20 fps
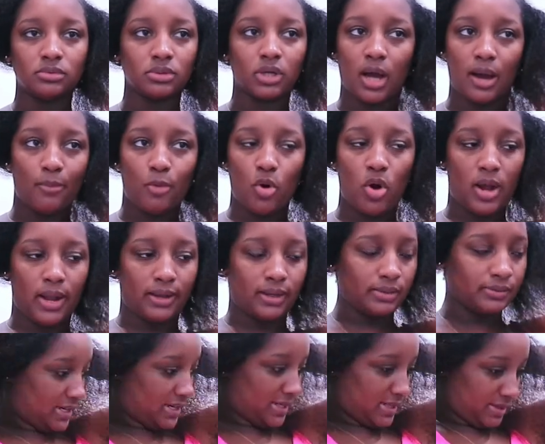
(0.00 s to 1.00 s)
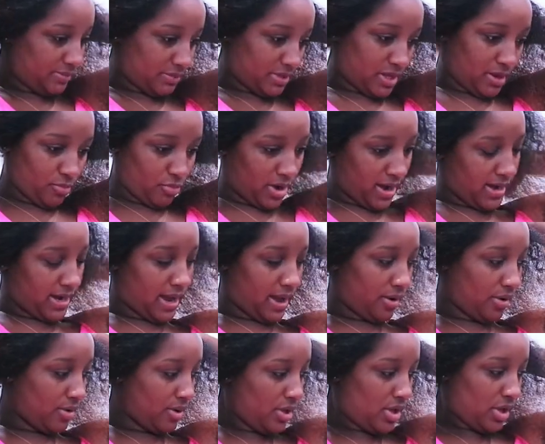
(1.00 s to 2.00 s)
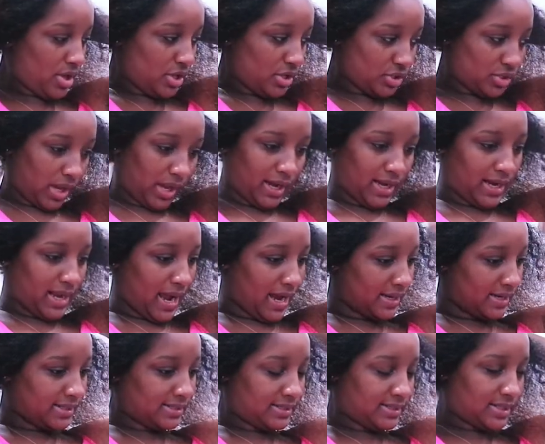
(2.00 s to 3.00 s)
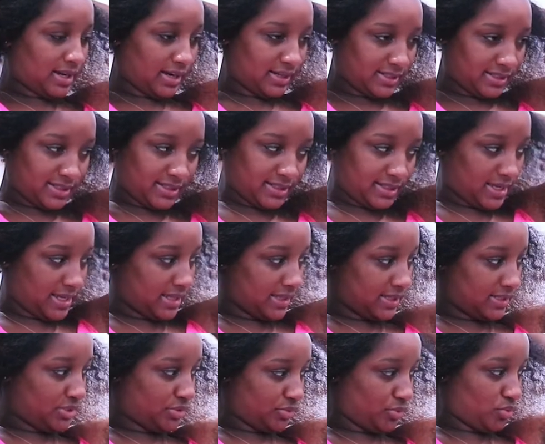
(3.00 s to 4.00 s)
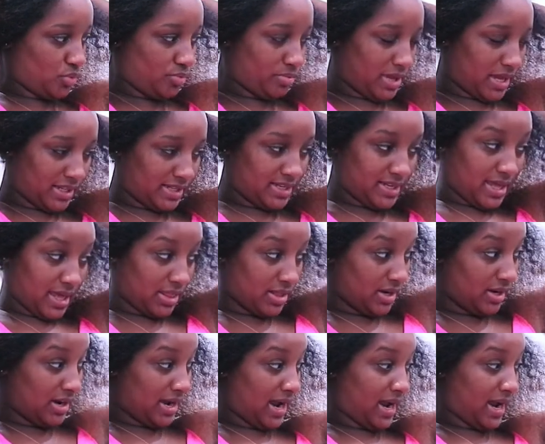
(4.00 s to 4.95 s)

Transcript: Come on. I need them to come right now so I can kind of start seeing this room get together.